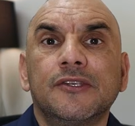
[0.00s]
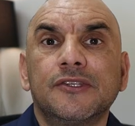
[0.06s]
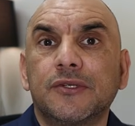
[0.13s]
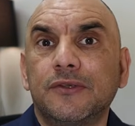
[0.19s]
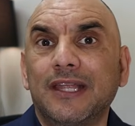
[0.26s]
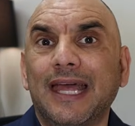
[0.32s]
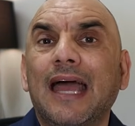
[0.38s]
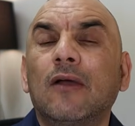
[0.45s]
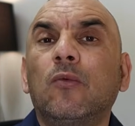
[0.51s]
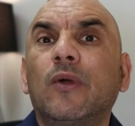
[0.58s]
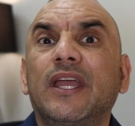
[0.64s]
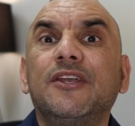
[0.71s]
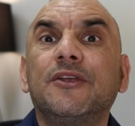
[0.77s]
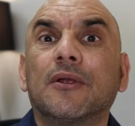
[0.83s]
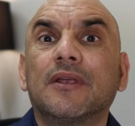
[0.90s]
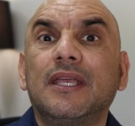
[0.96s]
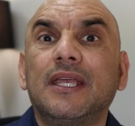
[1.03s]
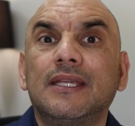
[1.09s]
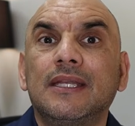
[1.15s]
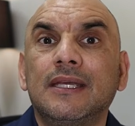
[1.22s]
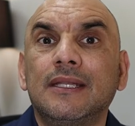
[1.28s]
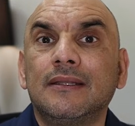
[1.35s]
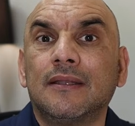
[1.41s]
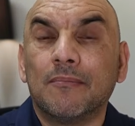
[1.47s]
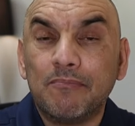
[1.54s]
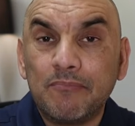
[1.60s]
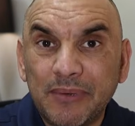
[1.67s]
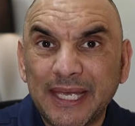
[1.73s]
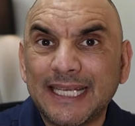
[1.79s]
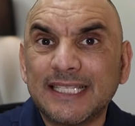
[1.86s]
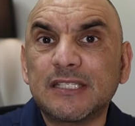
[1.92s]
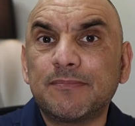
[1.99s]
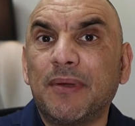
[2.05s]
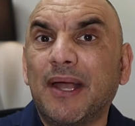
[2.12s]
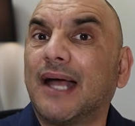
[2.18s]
So that way you're getting the best